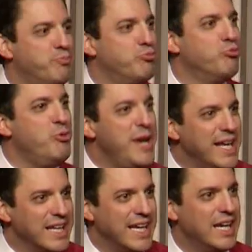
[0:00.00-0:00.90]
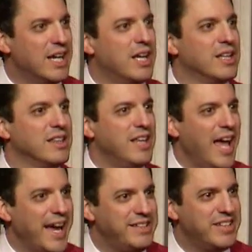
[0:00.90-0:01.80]
really
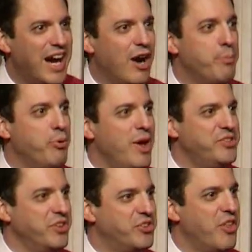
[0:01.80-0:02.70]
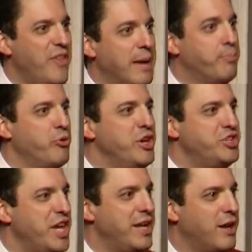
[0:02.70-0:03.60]
liked our presence. They
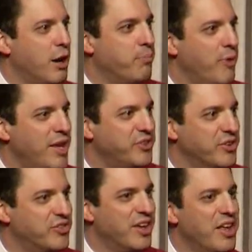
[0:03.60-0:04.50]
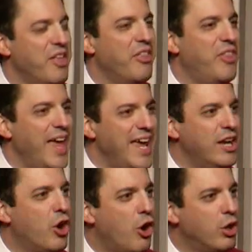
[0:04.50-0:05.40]
appreciated our presence. They
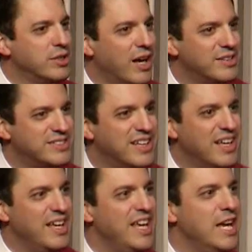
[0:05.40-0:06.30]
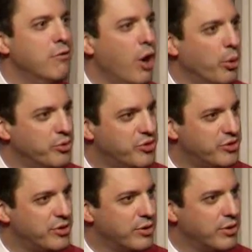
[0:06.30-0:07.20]
called us
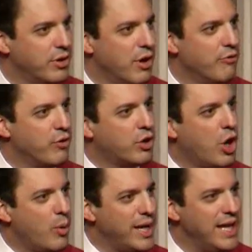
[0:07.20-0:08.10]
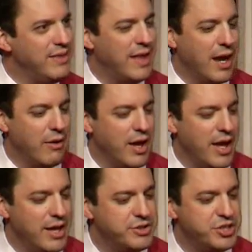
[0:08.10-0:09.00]
heroes for going in there
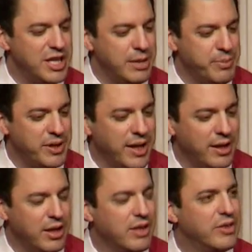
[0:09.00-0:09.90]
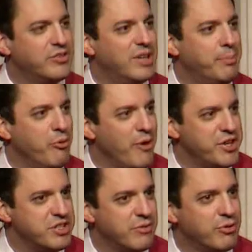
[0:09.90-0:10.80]
and championing the
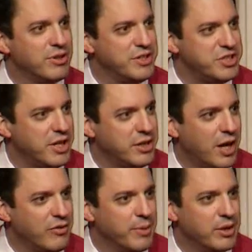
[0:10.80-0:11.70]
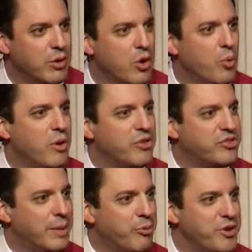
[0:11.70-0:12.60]
separation of religion and government, where the
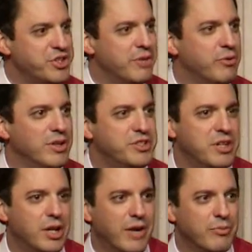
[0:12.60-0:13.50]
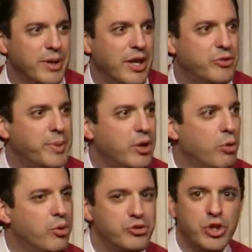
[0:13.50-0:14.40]
separation of religion and government has been
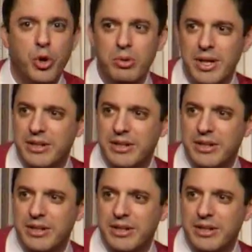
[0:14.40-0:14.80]
almost totally